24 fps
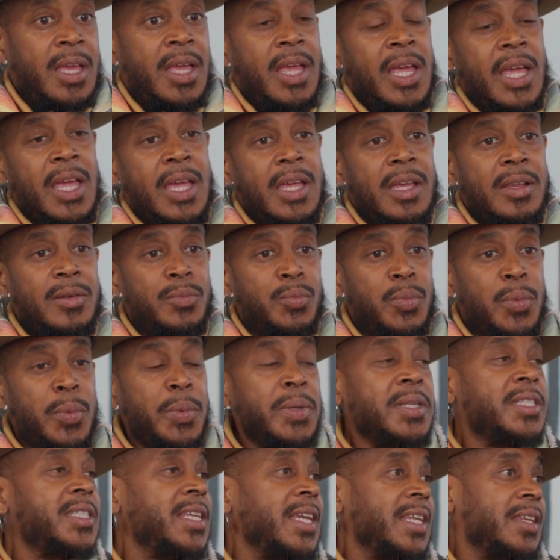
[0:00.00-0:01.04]
And when
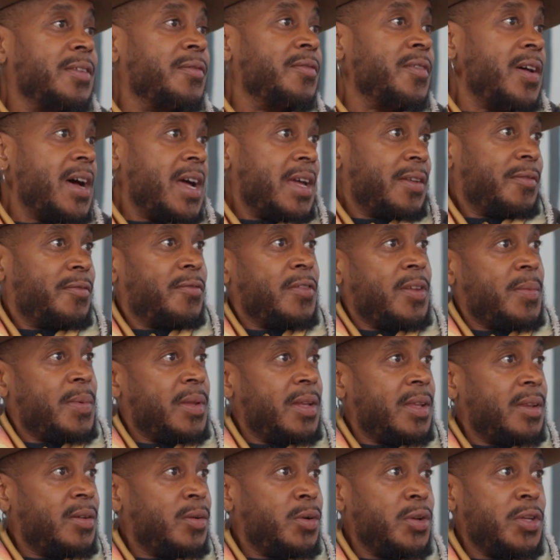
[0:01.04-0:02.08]
we say divine
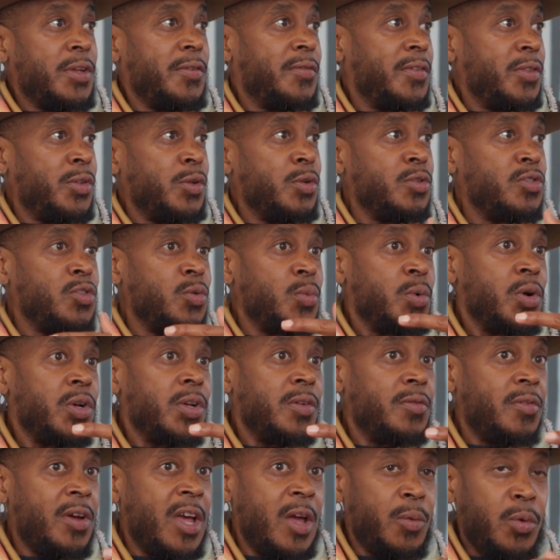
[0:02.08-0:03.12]
feminine, or even use the word
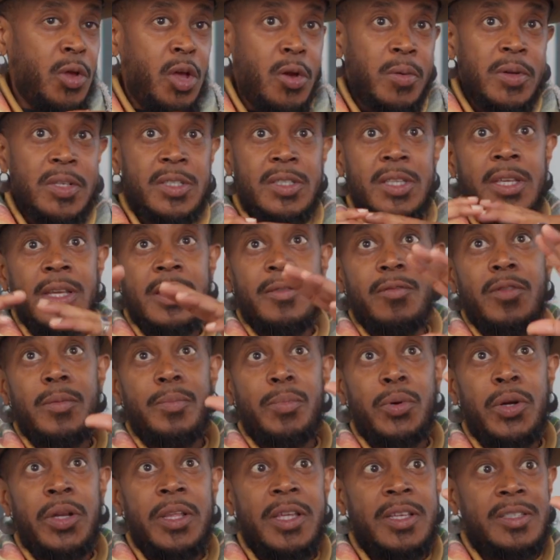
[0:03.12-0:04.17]
divine, we always think of the
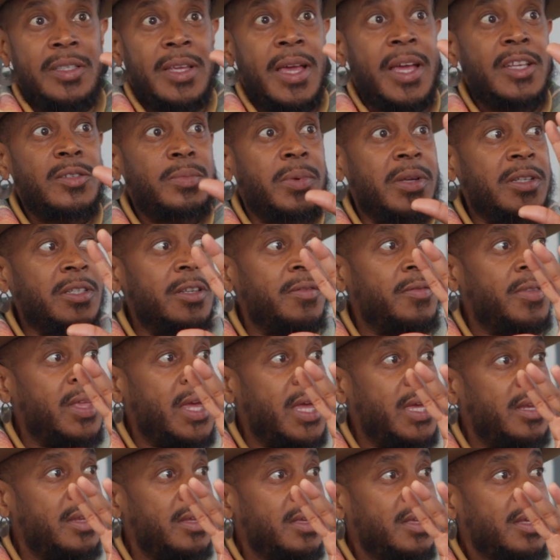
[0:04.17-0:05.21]
prettiest aspects of
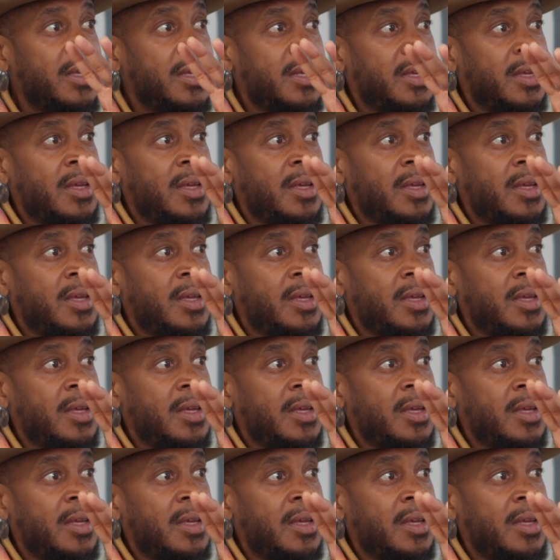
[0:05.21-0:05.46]
that.